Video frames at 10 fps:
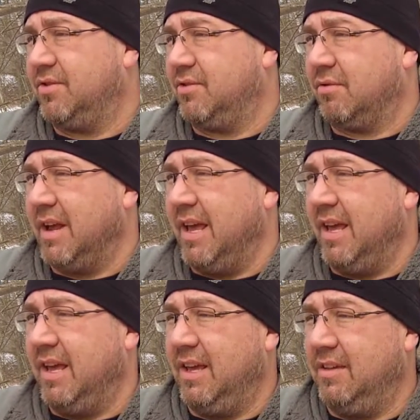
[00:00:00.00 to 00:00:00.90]

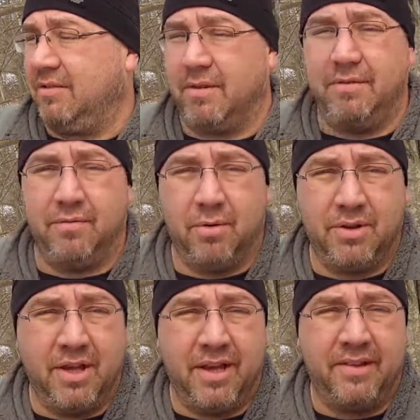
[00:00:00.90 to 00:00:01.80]
4
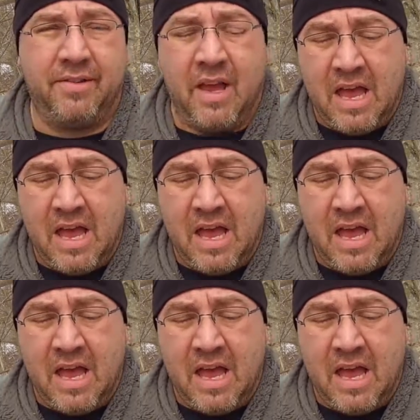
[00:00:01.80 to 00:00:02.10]
years.